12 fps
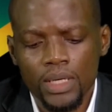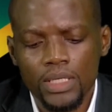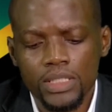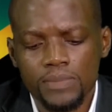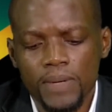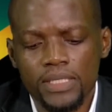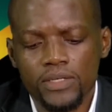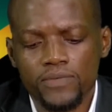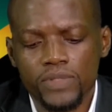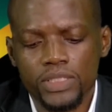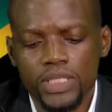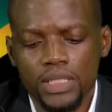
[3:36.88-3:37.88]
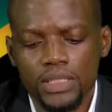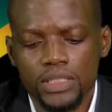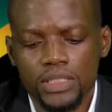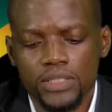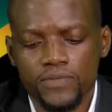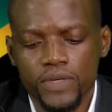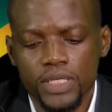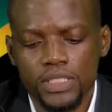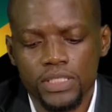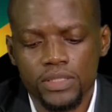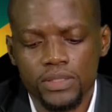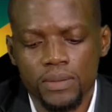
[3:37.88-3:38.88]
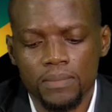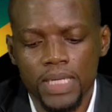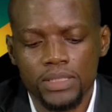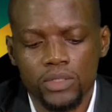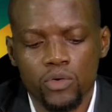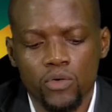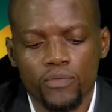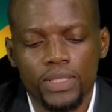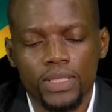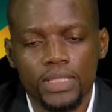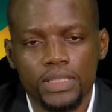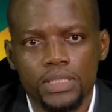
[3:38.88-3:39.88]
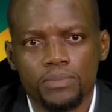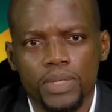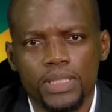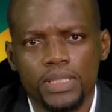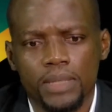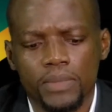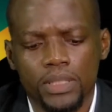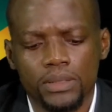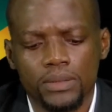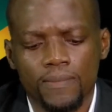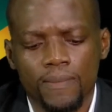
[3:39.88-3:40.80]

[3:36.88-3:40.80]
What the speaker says: In spite of the challenges faced by the COVID-19 pandemic,